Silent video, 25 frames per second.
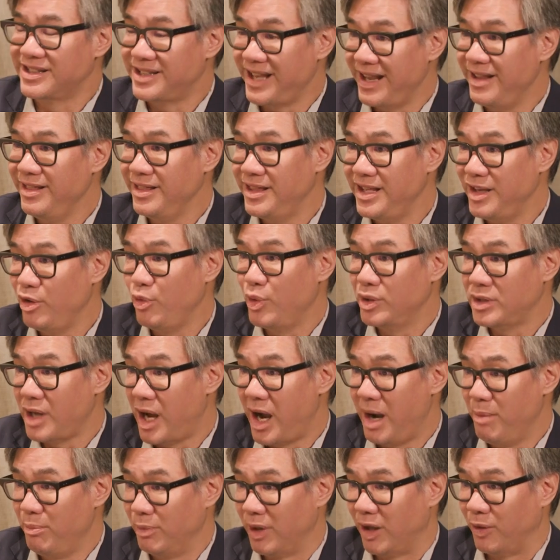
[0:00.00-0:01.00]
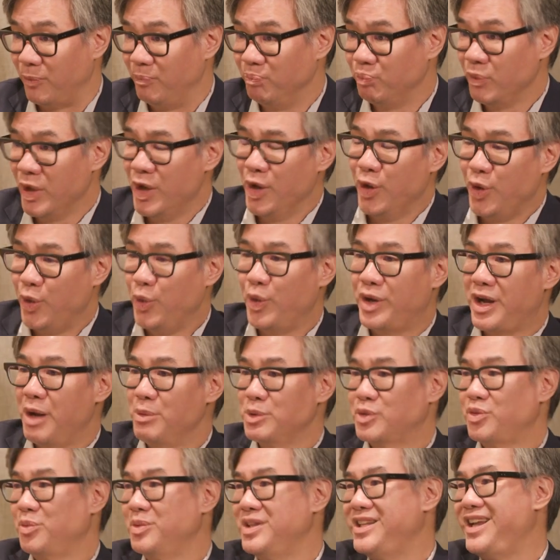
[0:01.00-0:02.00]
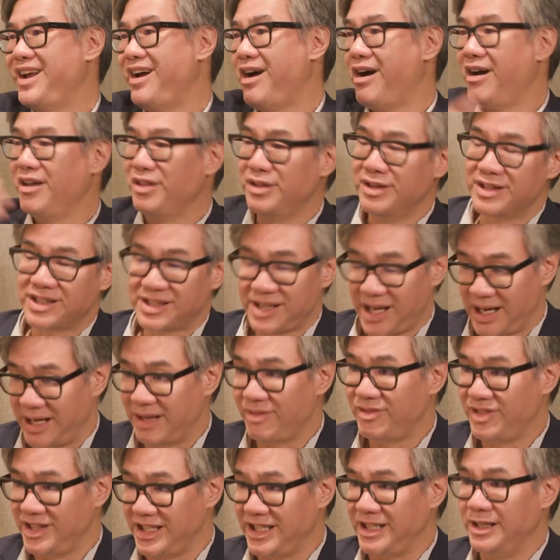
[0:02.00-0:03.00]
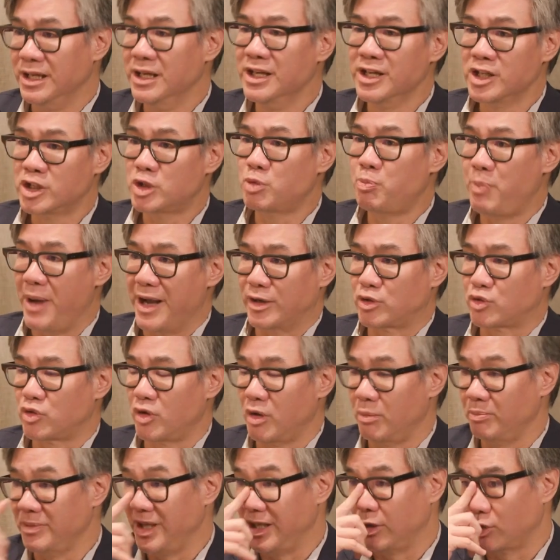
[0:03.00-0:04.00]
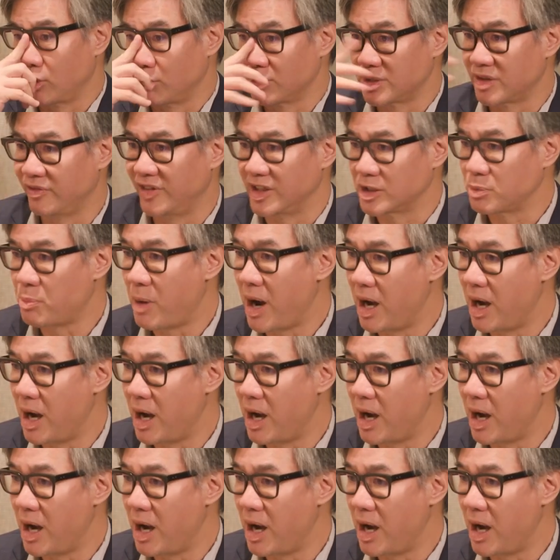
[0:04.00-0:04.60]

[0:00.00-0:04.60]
The same thing with AMLO, who comes from the other side of the spectrum in terms of his